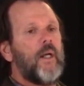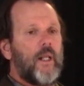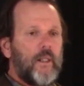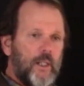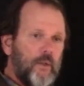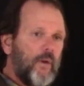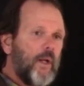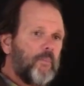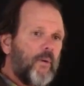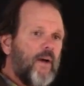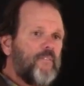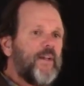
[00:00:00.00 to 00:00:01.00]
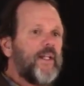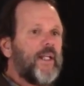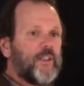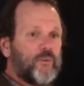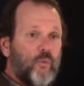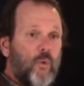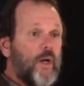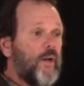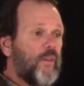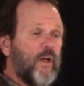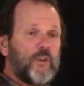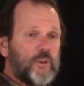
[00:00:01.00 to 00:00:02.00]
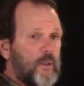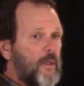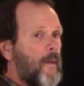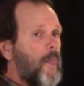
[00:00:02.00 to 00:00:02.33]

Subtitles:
A literary prophet is one of those